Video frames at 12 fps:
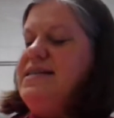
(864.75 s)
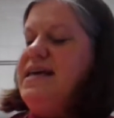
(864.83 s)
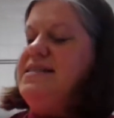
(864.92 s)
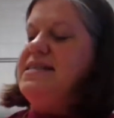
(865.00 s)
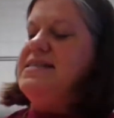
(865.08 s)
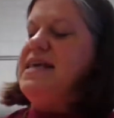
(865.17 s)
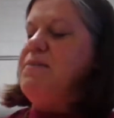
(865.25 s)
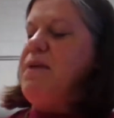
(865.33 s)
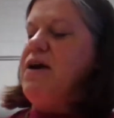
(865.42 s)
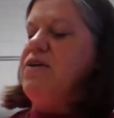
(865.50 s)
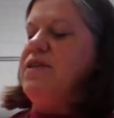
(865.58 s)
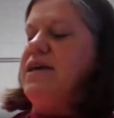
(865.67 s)
Daisy sat
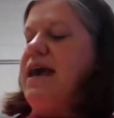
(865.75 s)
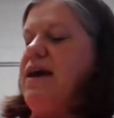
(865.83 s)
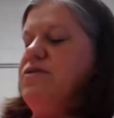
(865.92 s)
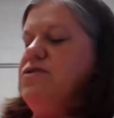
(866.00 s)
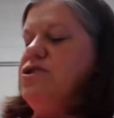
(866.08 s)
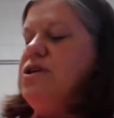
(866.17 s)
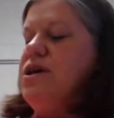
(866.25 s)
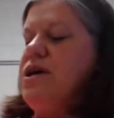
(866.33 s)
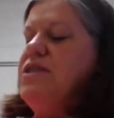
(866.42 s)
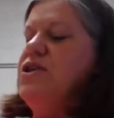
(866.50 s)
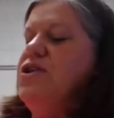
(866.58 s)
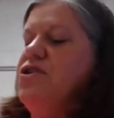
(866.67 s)
back on the couch.
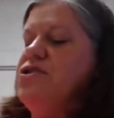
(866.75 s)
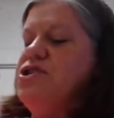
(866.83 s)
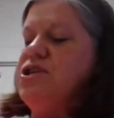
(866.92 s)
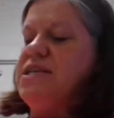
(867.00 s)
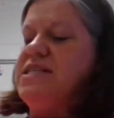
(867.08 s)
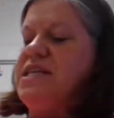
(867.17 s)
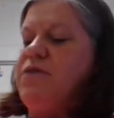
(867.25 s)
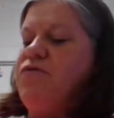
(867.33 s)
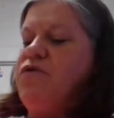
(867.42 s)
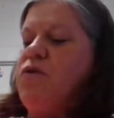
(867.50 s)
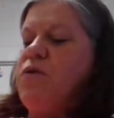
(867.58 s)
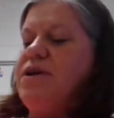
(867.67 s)
The nurse took a step
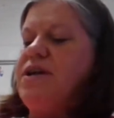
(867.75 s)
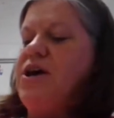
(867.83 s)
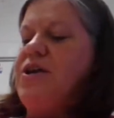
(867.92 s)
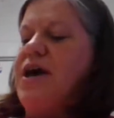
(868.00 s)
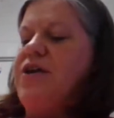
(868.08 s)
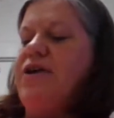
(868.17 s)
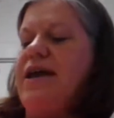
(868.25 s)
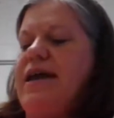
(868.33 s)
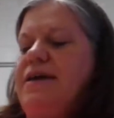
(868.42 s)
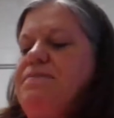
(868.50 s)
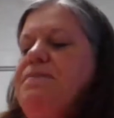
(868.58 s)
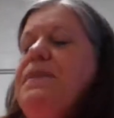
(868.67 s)
forward and held out her
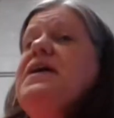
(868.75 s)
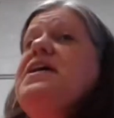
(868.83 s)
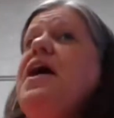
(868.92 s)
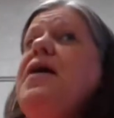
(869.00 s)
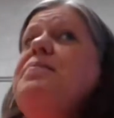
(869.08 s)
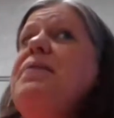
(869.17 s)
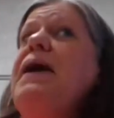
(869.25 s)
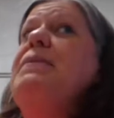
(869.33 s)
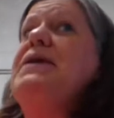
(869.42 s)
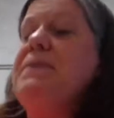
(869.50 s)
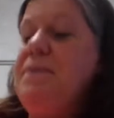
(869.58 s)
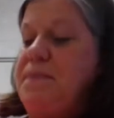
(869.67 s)
hand. Come,
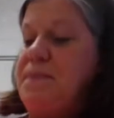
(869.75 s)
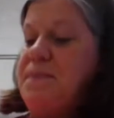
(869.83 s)
Pammy.